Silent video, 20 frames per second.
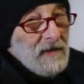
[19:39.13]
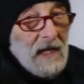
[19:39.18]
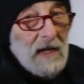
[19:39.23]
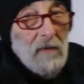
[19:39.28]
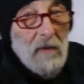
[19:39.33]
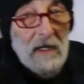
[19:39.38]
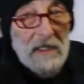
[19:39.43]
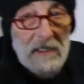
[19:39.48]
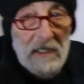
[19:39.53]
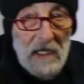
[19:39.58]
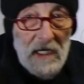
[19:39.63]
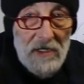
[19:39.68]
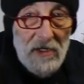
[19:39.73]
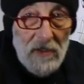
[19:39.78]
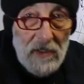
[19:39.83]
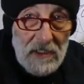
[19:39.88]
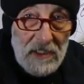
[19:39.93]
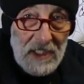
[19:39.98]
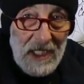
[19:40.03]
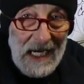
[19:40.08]
they want
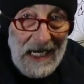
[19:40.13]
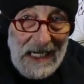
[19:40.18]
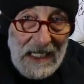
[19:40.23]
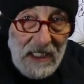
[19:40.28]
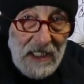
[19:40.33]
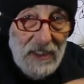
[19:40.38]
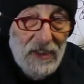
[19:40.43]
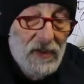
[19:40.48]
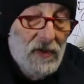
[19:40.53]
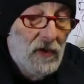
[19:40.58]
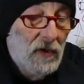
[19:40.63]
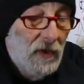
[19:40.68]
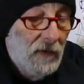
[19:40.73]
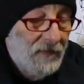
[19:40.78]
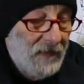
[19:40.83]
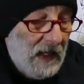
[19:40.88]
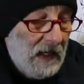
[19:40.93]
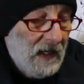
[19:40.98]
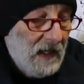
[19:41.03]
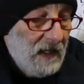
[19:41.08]
under tight control.
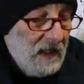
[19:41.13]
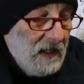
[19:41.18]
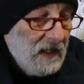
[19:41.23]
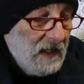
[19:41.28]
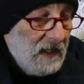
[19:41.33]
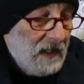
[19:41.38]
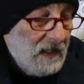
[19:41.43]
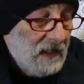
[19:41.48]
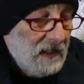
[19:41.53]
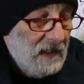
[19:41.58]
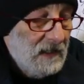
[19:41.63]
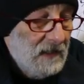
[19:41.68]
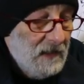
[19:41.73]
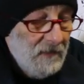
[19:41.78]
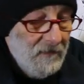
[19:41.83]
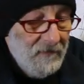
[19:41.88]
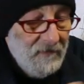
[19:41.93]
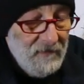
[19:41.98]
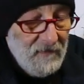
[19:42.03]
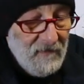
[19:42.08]

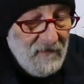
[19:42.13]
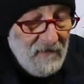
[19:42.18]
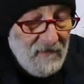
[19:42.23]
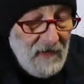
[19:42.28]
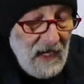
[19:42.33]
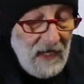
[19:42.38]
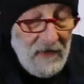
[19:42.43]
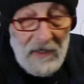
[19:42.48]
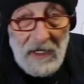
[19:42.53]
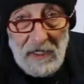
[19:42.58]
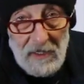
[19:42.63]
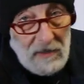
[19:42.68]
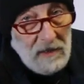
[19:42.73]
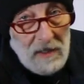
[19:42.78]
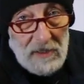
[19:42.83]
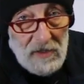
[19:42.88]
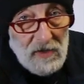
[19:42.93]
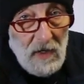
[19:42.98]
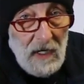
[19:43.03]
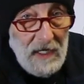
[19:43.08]
And they're
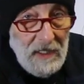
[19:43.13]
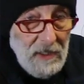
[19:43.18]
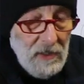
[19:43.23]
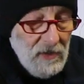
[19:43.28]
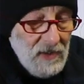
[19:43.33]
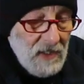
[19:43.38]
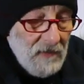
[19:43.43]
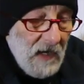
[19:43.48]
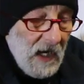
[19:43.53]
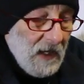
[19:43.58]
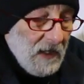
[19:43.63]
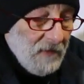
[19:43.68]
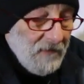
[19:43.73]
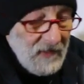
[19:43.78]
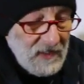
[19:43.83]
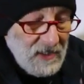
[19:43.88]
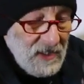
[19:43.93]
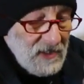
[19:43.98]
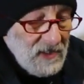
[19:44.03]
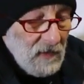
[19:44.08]
going to try and use them.
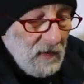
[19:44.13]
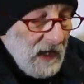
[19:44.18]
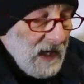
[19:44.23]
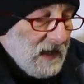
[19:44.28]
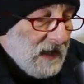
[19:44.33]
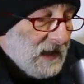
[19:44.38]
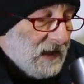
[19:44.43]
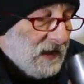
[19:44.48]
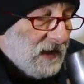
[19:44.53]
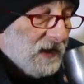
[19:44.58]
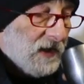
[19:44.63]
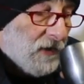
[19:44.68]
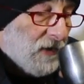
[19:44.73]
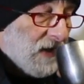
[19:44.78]
This is the way that they're